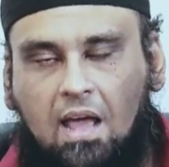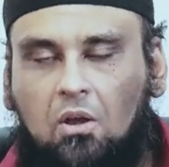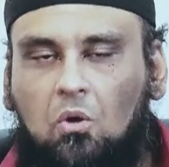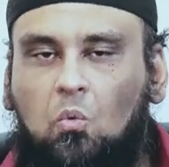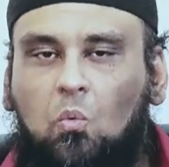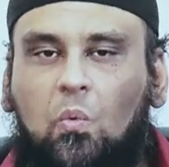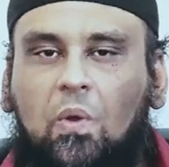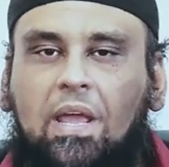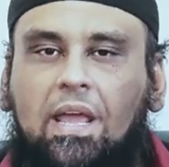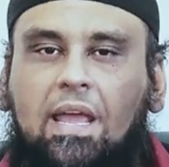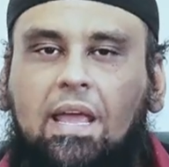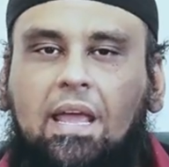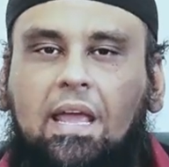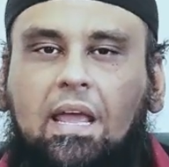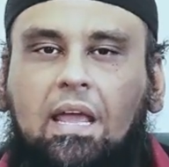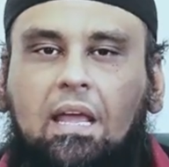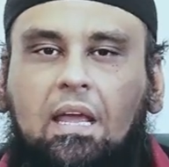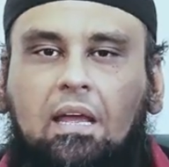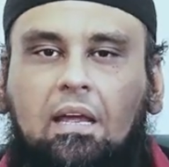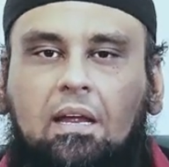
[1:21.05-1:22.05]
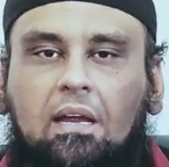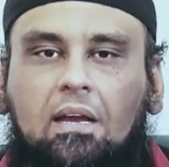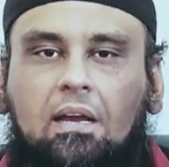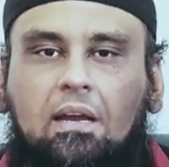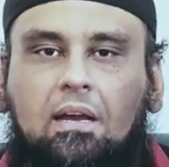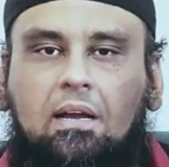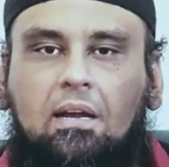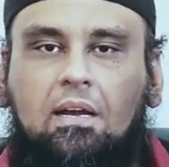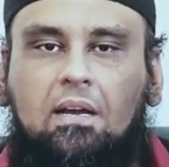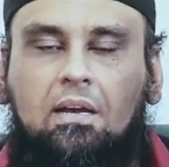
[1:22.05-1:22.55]
And we
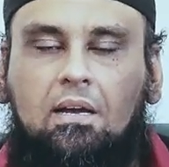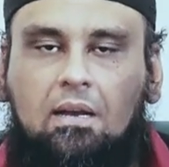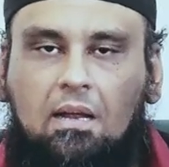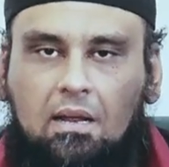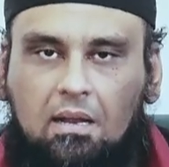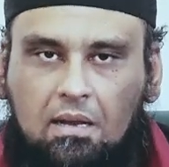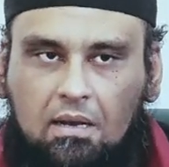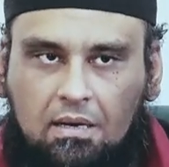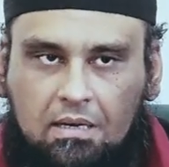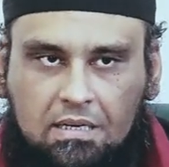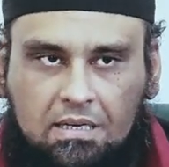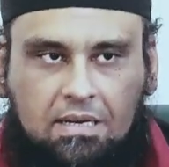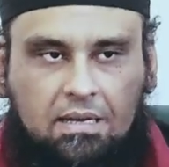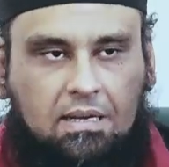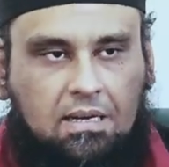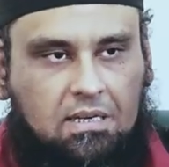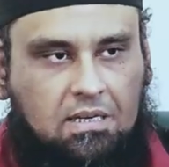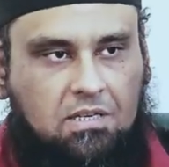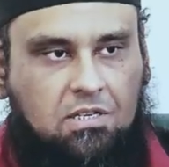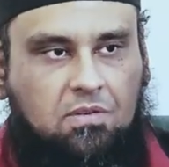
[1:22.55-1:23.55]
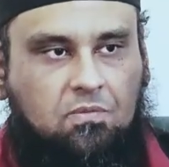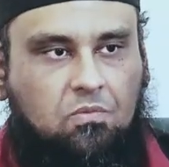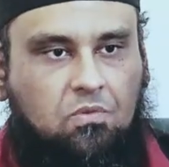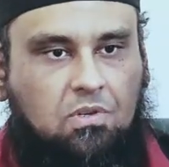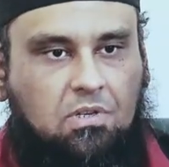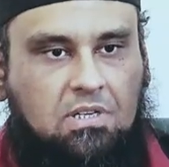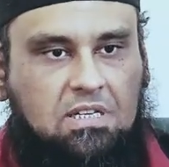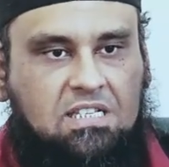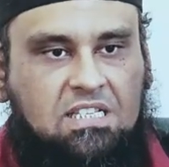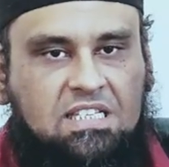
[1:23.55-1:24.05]
did
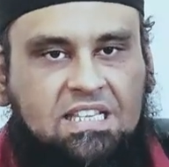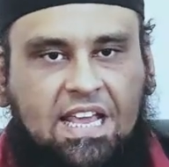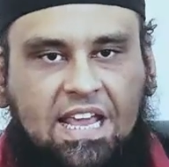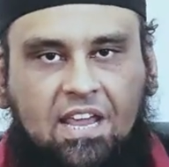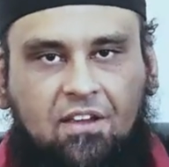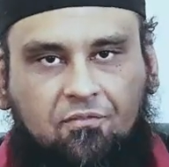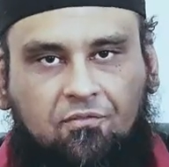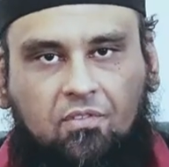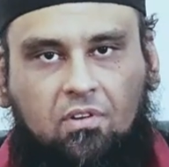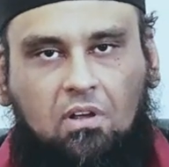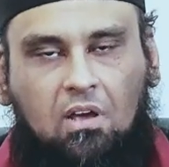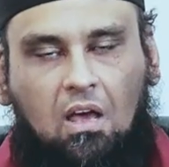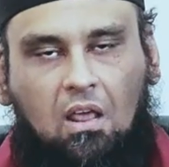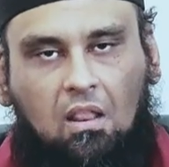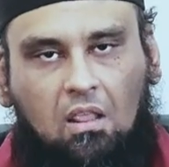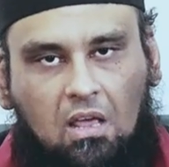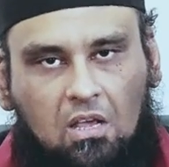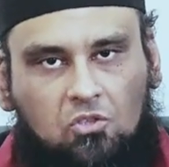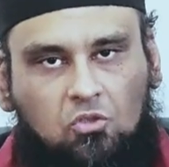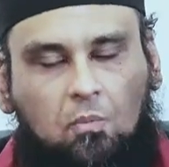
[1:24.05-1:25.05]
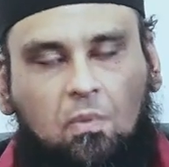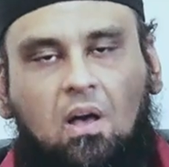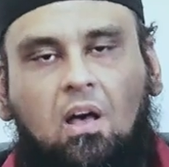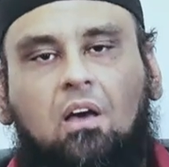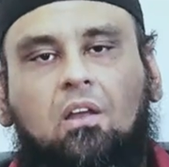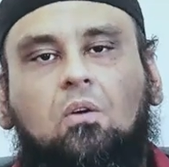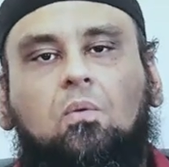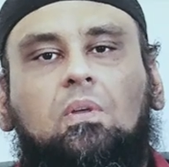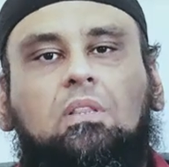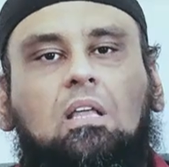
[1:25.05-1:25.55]
deceived Allah
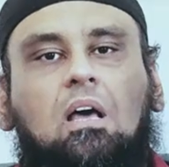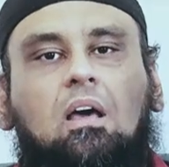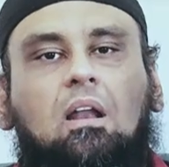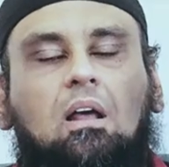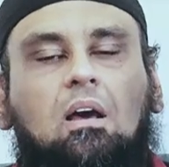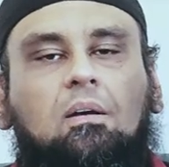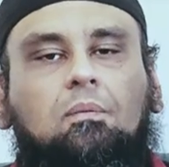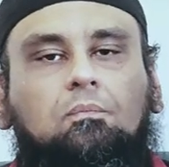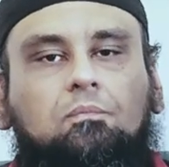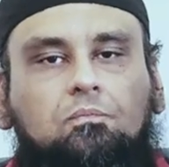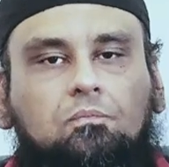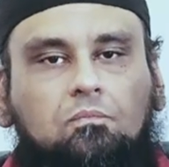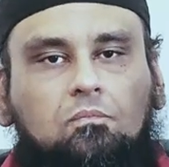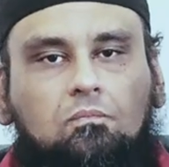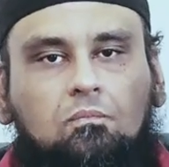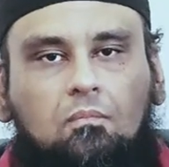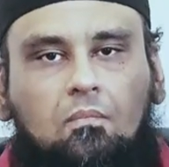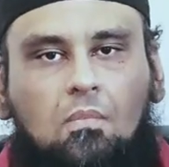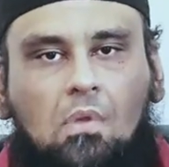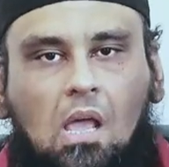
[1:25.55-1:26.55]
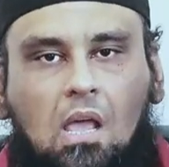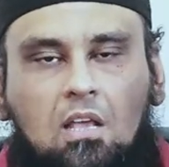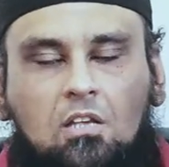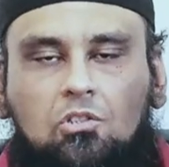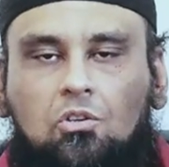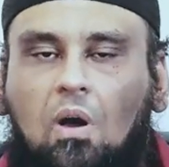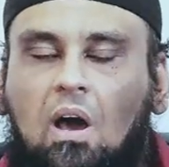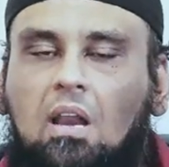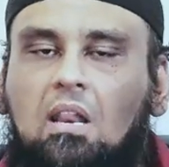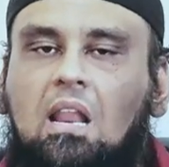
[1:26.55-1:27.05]
subhanahu wa ta'ala.
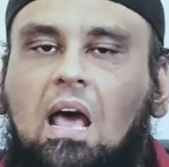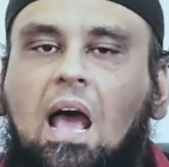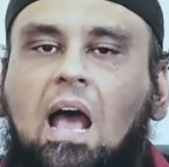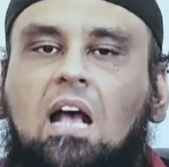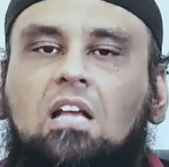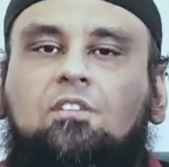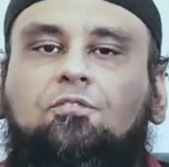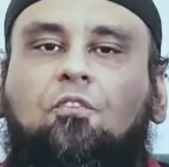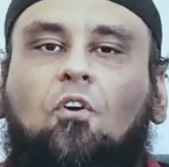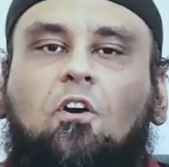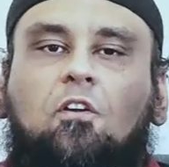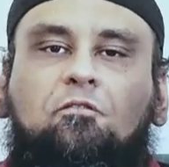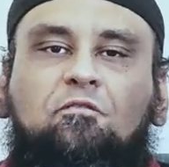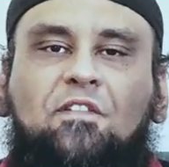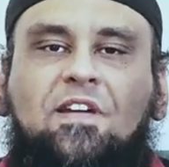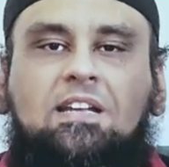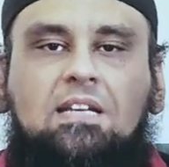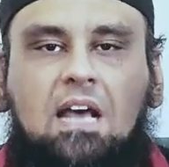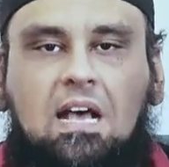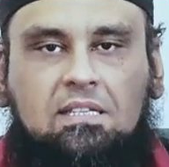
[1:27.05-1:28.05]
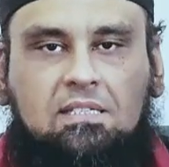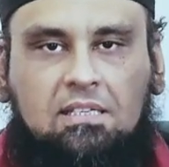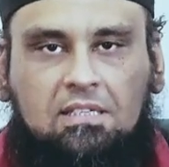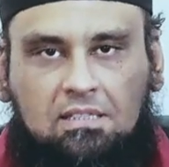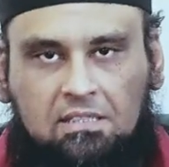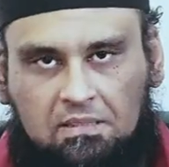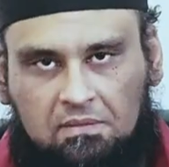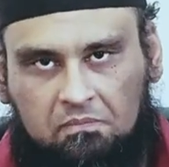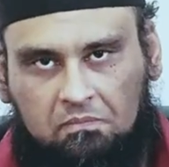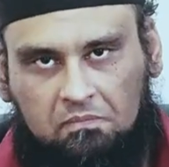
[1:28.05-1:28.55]
So Allah has forfeit
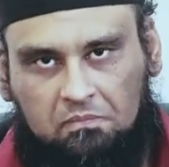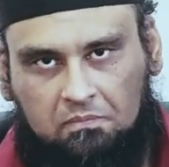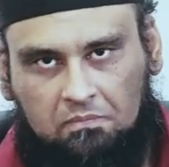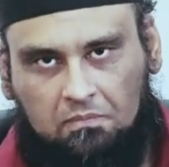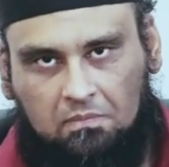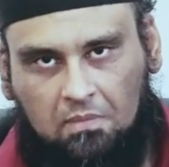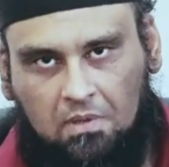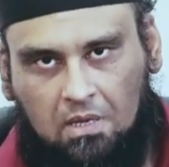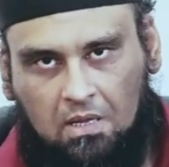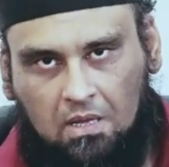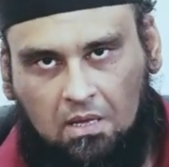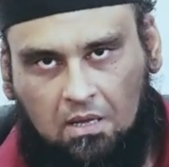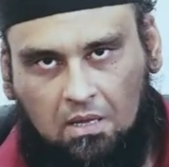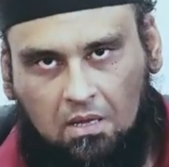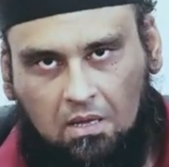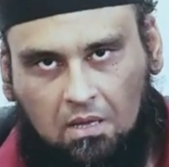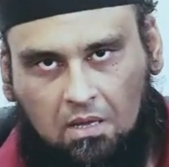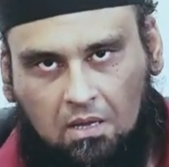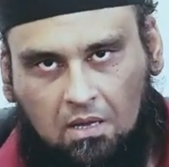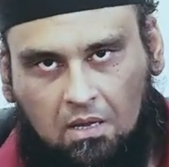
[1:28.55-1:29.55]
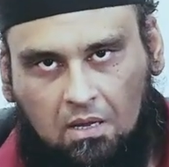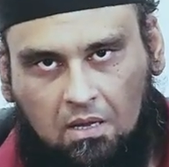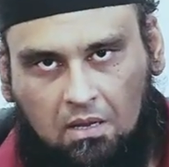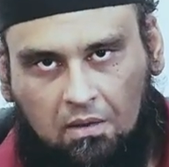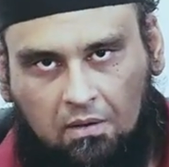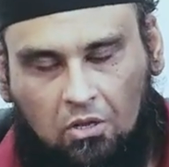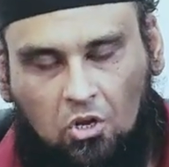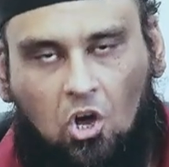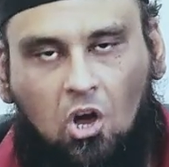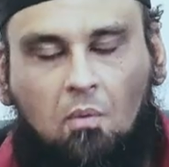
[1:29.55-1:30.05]
us
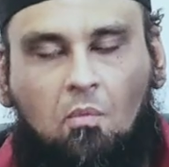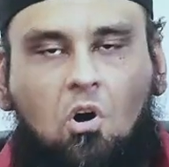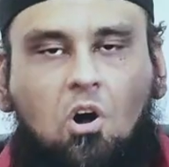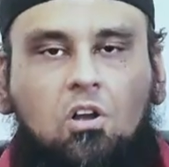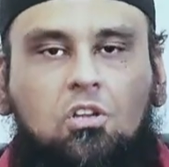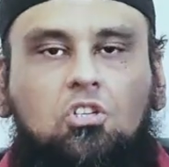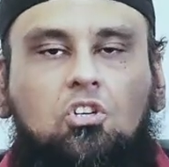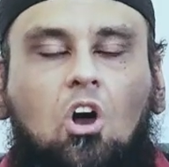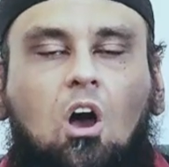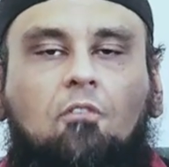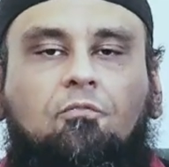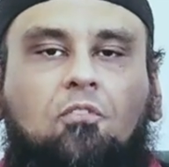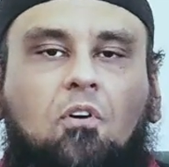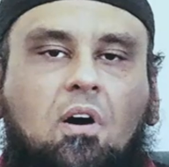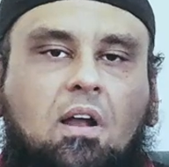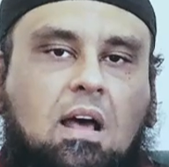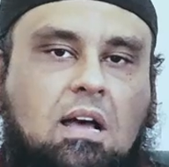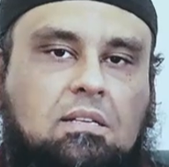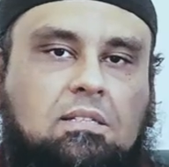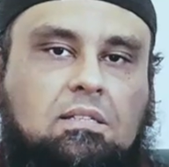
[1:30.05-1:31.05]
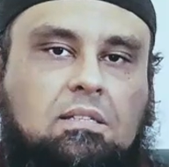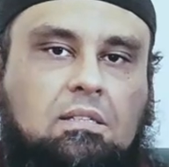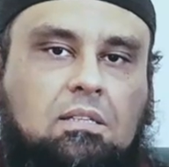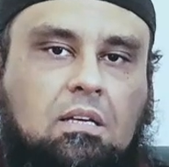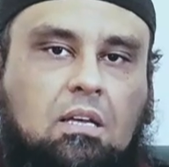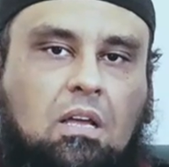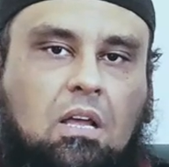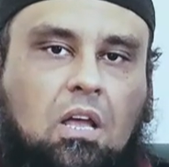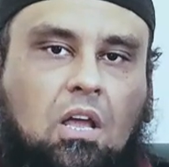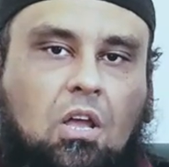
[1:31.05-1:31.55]
no more job for us.
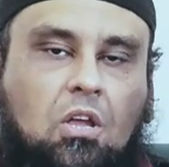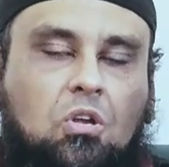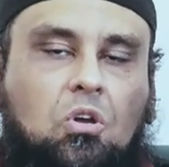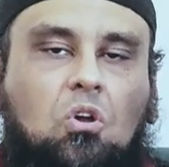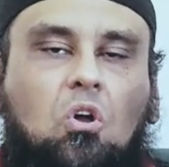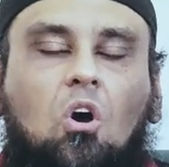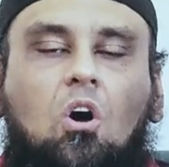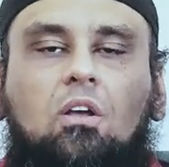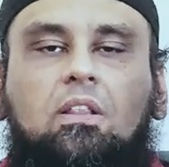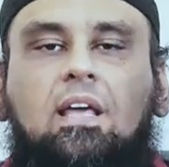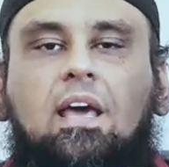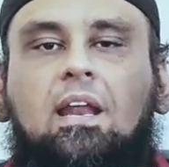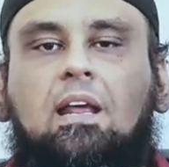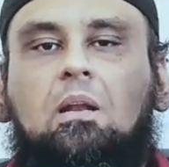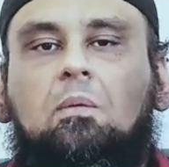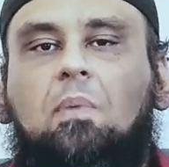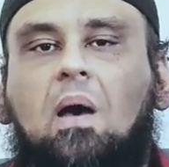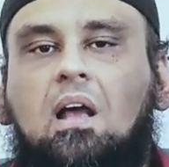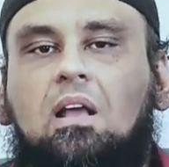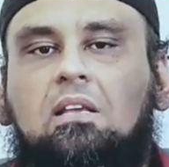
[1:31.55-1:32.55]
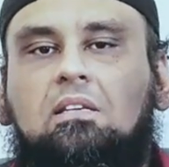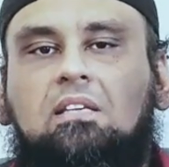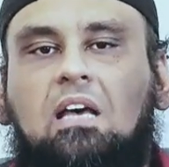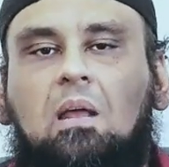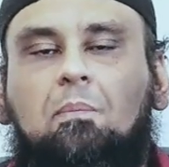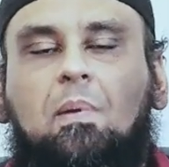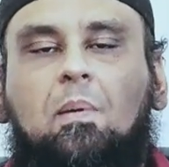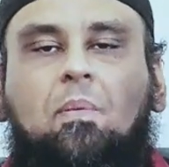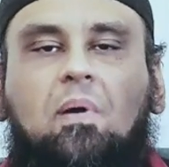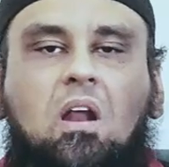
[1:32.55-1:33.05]
You go there in
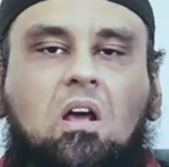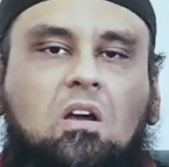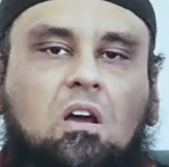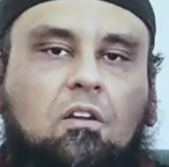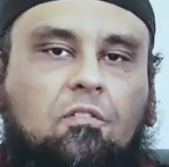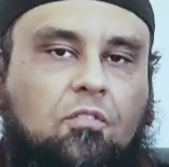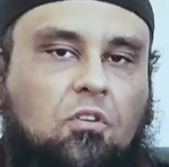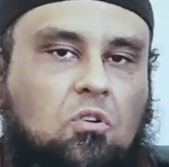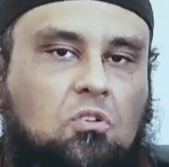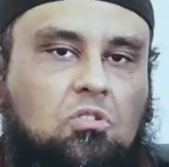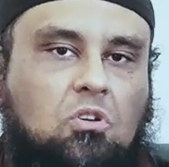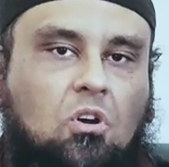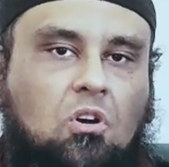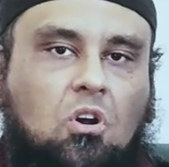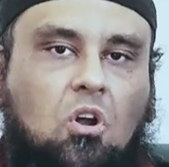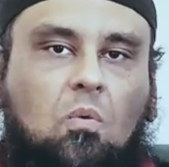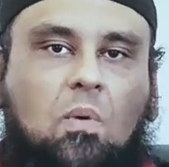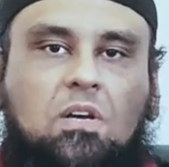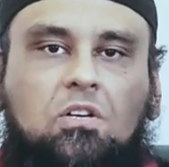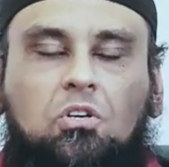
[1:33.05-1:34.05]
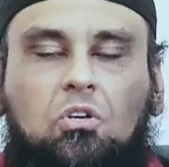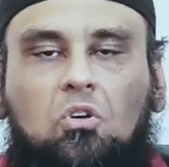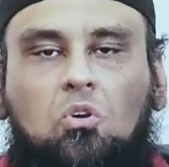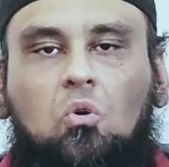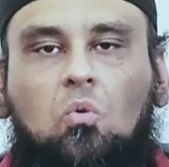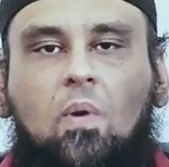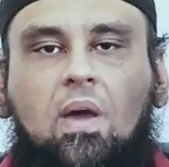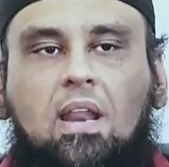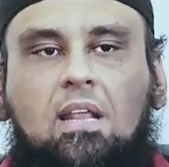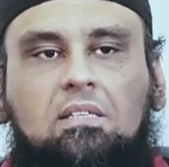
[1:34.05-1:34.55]
Pakistan, people are confused, don't know what to
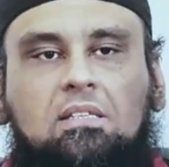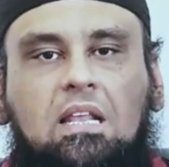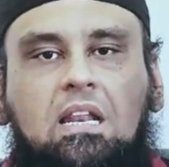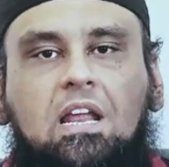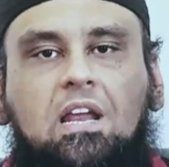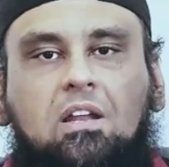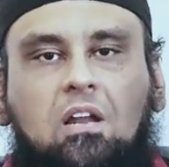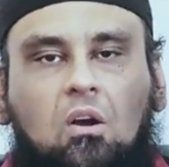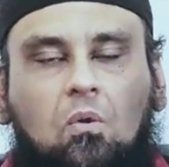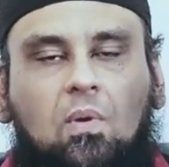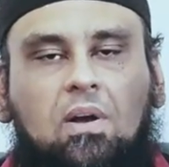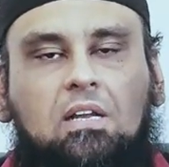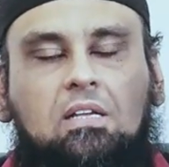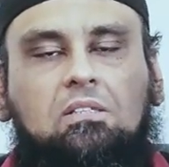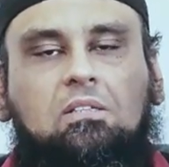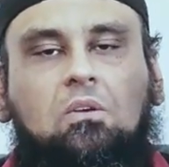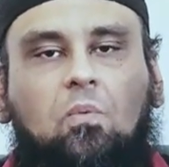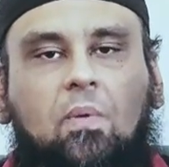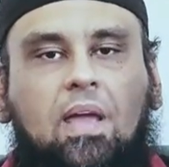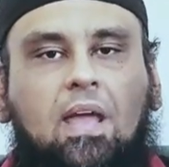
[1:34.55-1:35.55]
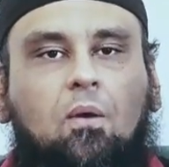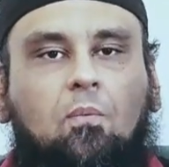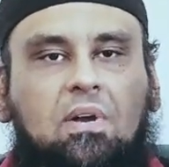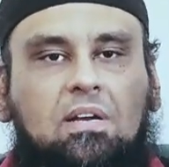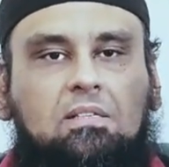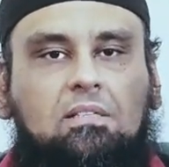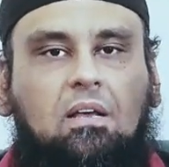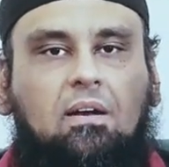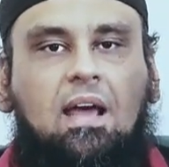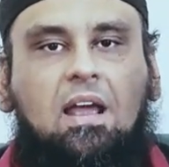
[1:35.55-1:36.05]
do. Where is the leader? What is the way?
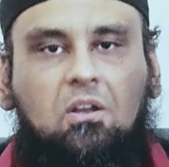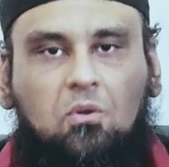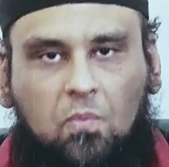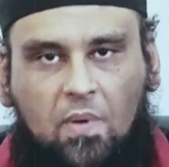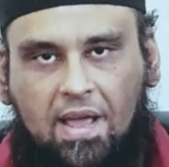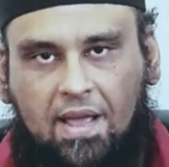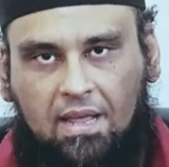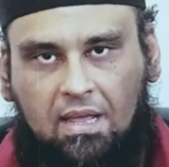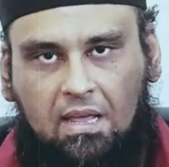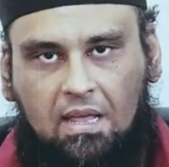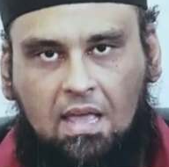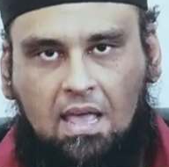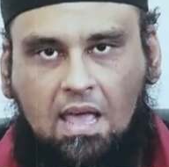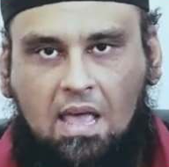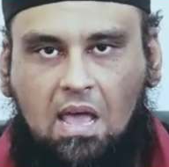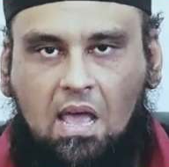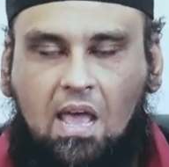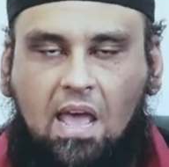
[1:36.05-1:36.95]
What is the right way?